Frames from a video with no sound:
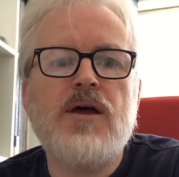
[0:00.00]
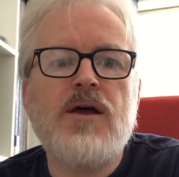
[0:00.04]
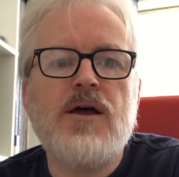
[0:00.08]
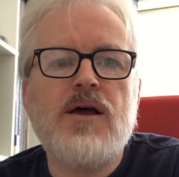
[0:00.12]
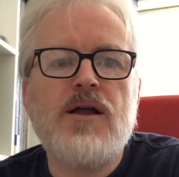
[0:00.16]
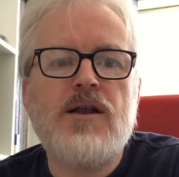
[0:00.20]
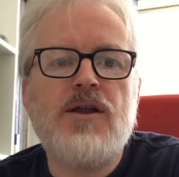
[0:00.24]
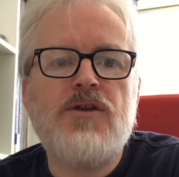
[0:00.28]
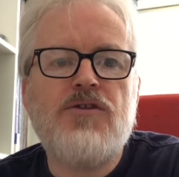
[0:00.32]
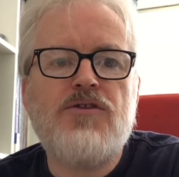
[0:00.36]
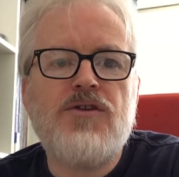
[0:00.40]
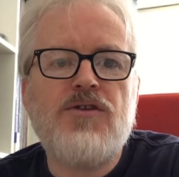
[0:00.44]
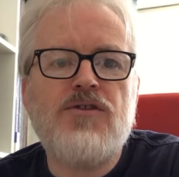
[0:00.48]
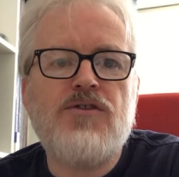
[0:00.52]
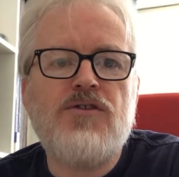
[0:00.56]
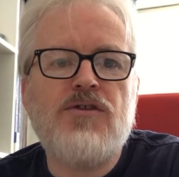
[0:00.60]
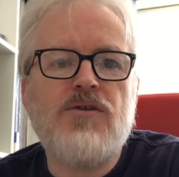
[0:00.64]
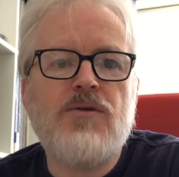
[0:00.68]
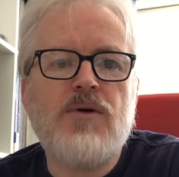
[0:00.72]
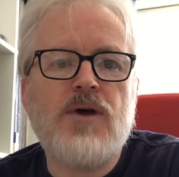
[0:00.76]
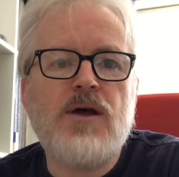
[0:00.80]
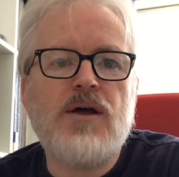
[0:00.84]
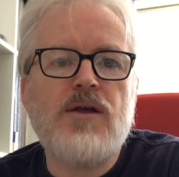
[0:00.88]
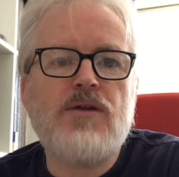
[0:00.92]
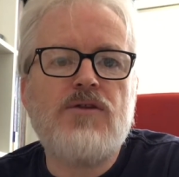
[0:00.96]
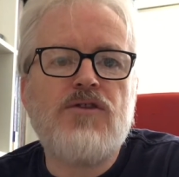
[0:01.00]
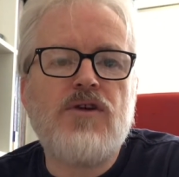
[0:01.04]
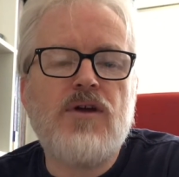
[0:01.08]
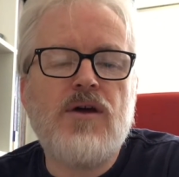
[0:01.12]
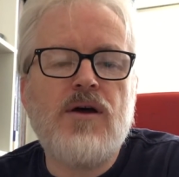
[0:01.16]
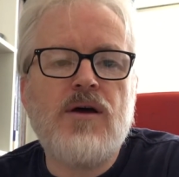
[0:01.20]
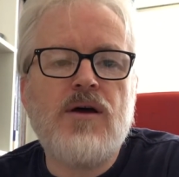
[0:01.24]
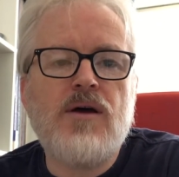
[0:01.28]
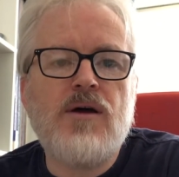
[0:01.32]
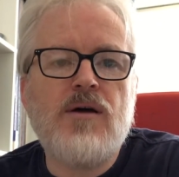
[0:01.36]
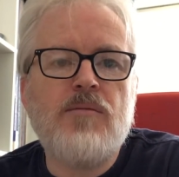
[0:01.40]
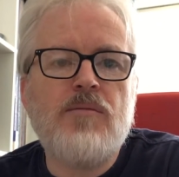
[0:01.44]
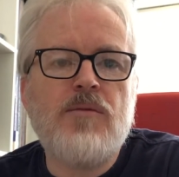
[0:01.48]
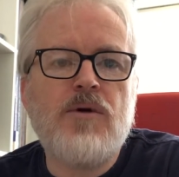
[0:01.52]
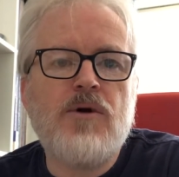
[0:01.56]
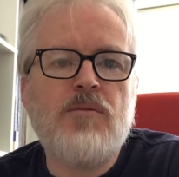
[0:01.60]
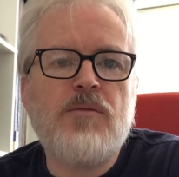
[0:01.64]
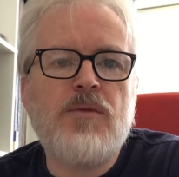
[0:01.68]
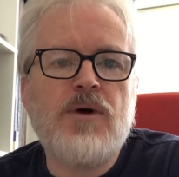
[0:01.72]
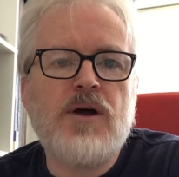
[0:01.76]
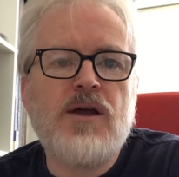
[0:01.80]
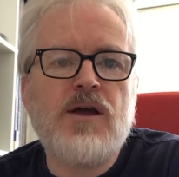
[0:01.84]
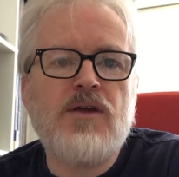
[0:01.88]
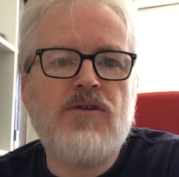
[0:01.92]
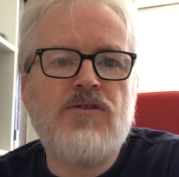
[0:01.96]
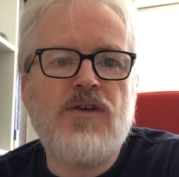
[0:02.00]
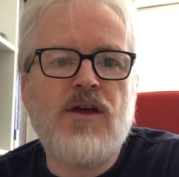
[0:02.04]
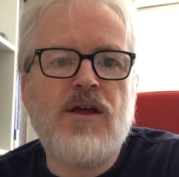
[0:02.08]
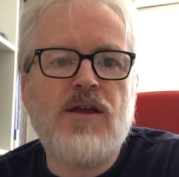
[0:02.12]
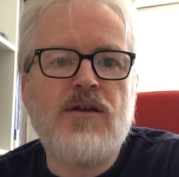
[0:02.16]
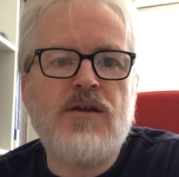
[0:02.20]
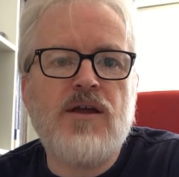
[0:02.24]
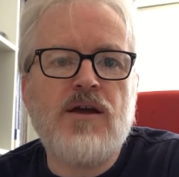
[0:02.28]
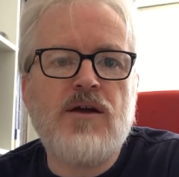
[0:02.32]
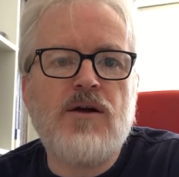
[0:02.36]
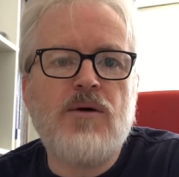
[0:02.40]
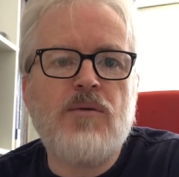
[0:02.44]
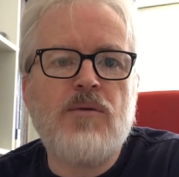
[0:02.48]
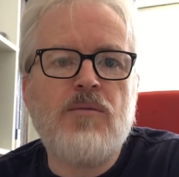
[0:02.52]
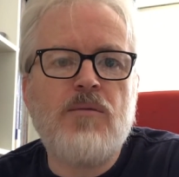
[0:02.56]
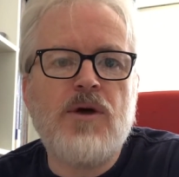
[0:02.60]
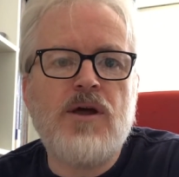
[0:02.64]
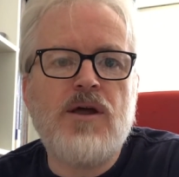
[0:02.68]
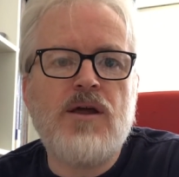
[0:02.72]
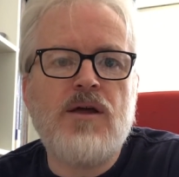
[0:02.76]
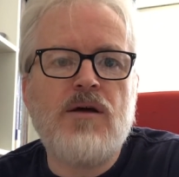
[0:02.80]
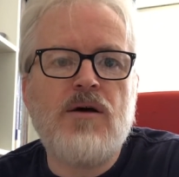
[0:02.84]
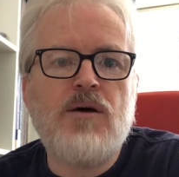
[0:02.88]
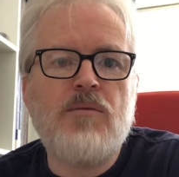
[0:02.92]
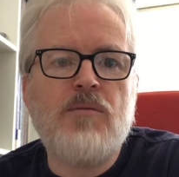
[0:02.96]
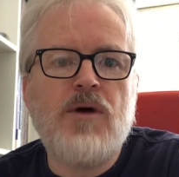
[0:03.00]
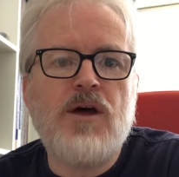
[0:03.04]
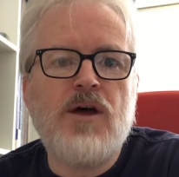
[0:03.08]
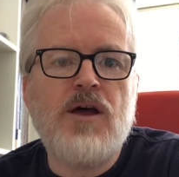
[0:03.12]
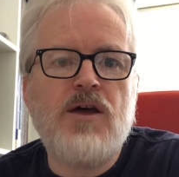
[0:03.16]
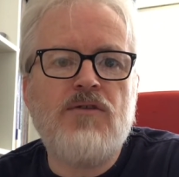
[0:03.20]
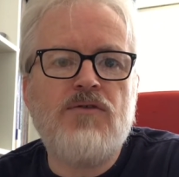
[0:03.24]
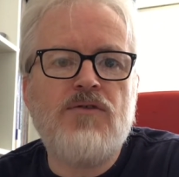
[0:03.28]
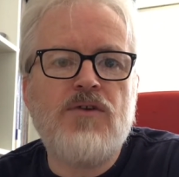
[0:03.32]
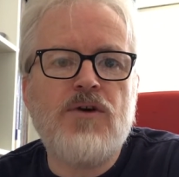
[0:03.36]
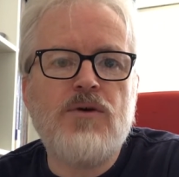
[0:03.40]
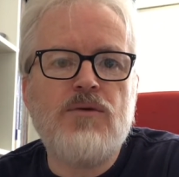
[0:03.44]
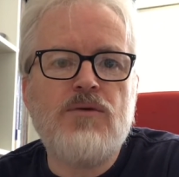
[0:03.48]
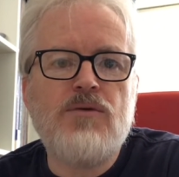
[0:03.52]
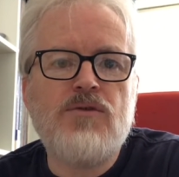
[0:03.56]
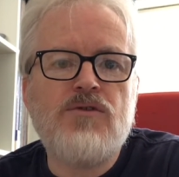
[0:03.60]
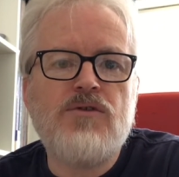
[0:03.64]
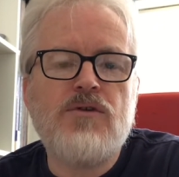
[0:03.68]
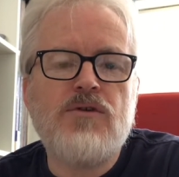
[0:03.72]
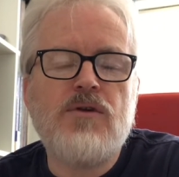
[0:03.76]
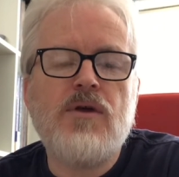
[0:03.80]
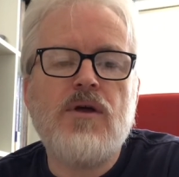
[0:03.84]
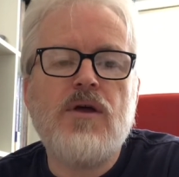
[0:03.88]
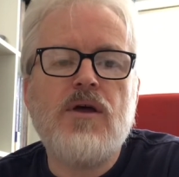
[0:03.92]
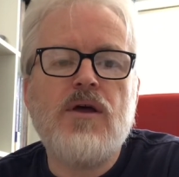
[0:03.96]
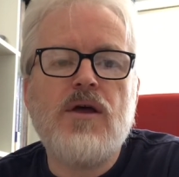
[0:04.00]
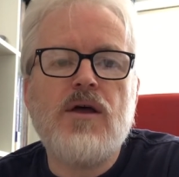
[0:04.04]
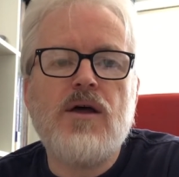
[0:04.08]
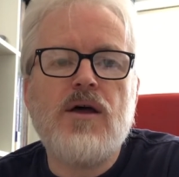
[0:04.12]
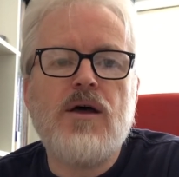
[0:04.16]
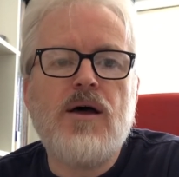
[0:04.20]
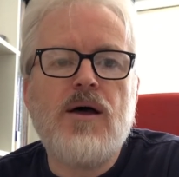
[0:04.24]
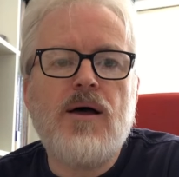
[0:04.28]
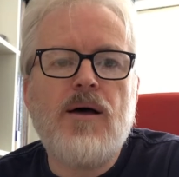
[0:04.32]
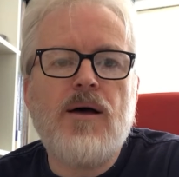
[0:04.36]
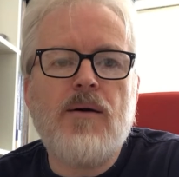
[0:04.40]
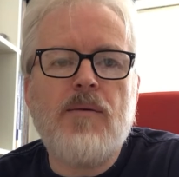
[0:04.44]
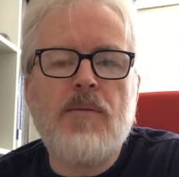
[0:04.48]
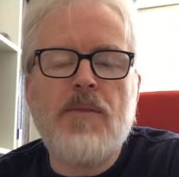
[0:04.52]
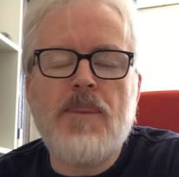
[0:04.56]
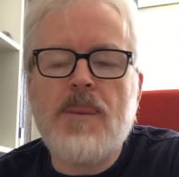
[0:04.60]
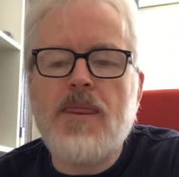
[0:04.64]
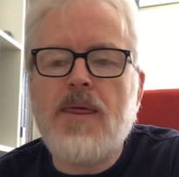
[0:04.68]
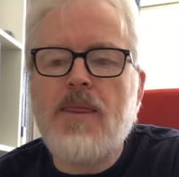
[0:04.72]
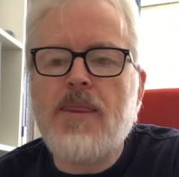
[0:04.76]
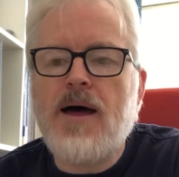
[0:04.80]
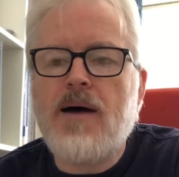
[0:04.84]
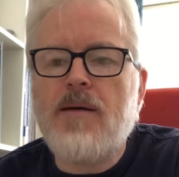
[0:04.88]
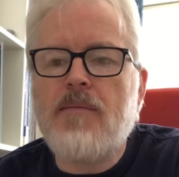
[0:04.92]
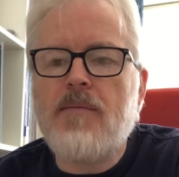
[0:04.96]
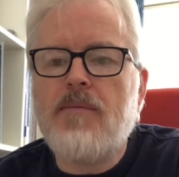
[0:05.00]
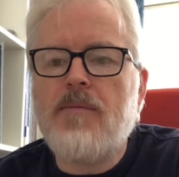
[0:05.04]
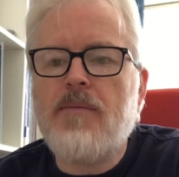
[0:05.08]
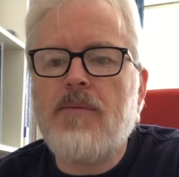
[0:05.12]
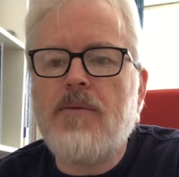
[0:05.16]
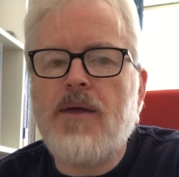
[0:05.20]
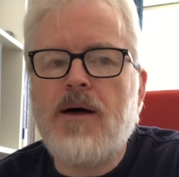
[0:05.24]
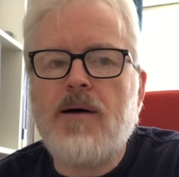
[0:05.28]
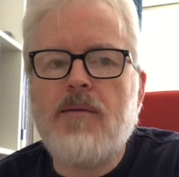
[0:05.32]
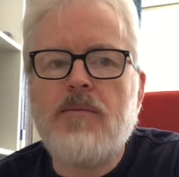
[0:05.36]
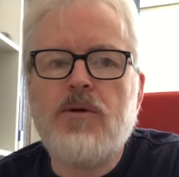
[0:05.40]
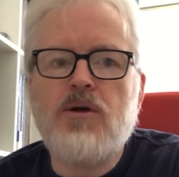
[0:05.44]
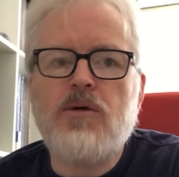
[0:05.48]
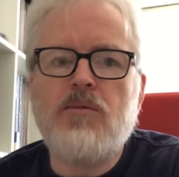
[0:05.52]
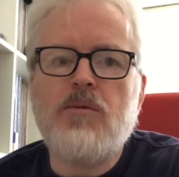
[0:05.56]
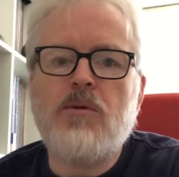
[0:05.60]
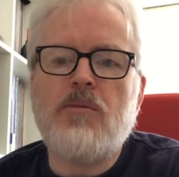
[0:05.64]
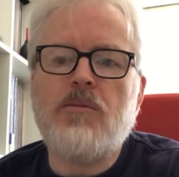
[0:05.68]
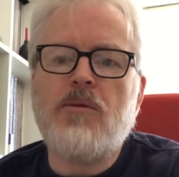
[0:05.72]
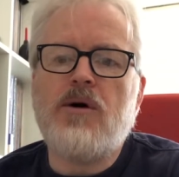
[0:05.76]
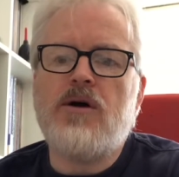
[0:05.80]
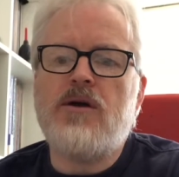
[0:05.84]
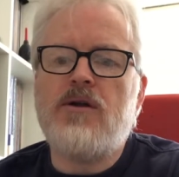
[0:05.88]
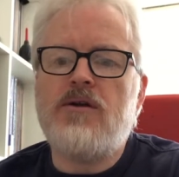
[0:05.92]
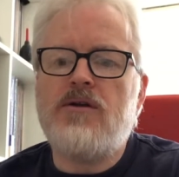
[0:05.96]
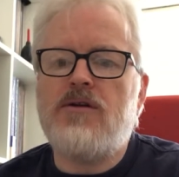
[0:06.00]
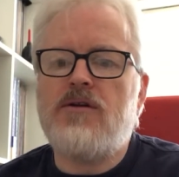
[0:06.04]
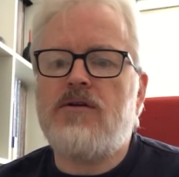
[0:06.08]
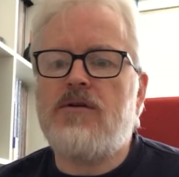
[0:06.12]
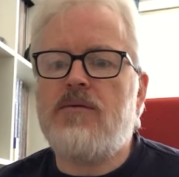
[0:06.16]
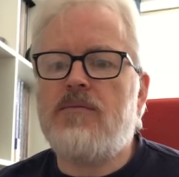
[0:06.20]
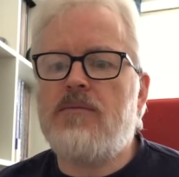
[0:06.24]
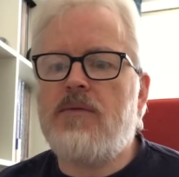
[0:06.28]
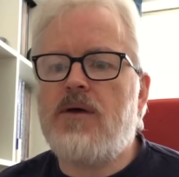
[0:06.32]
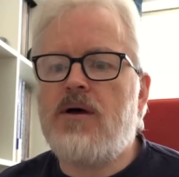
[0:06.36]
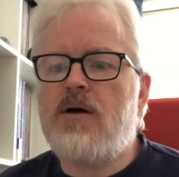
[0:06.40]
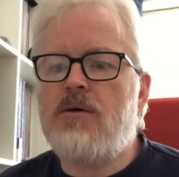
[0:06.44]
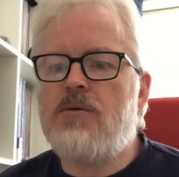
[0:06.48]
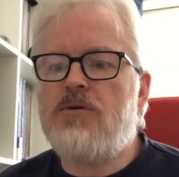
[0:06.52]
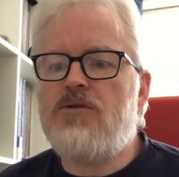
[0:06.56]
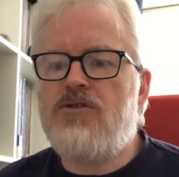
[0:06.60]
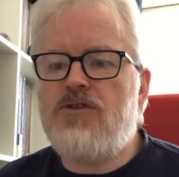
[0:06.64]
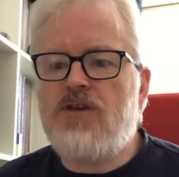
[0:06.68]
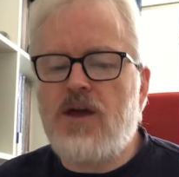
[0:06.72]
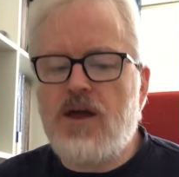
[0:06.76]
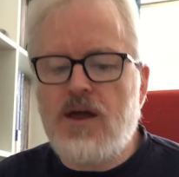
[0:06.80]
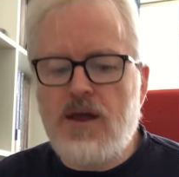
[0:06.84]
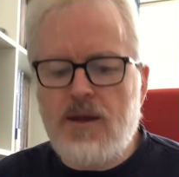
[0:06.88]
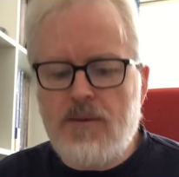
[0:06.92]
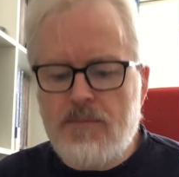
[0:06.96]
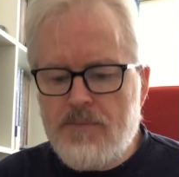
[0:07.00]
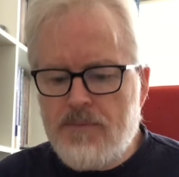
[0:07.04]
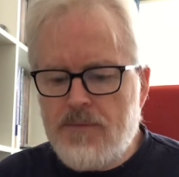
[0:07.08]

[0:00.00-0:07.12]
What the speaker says: listening to it on my cassette deck, on my headphones. That blew my mind, I would say.